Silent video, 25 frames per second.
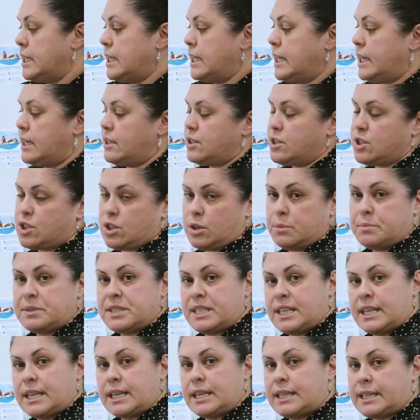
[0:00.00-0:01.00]
it stops
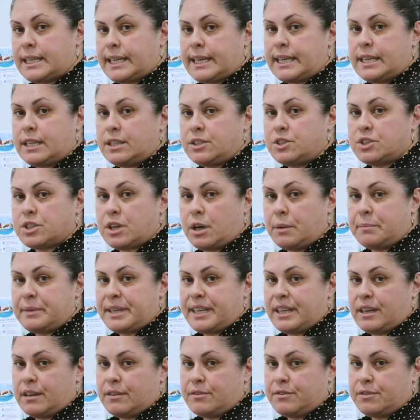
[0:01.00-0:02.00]
any leakage coming
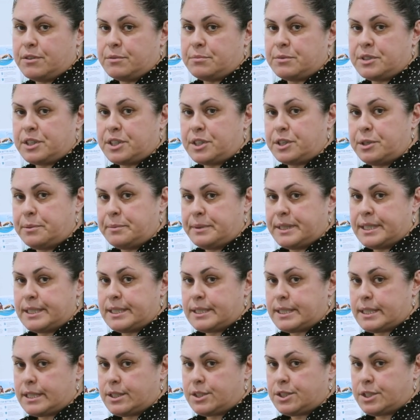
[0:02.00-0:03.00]
out from the
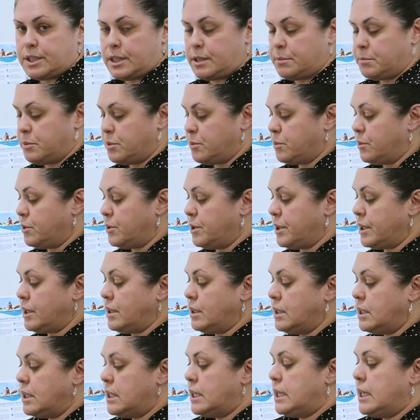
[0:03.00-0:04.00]
humidity chamber water.